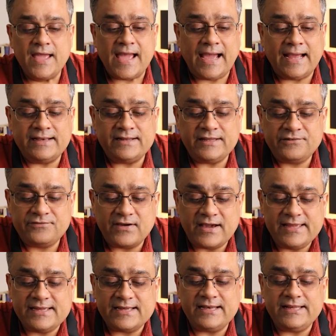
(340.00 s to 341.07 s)
And if
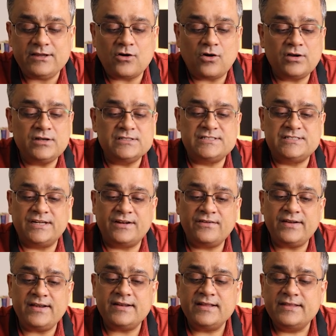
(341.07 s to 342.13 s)
I click on
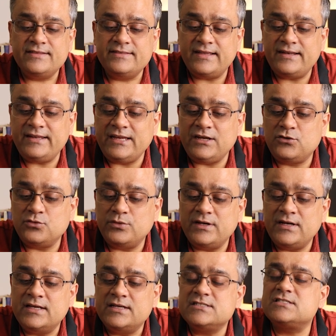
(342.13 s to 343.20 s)
generate, then it
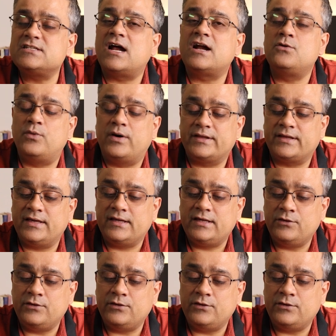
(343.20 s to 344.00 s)
will start working.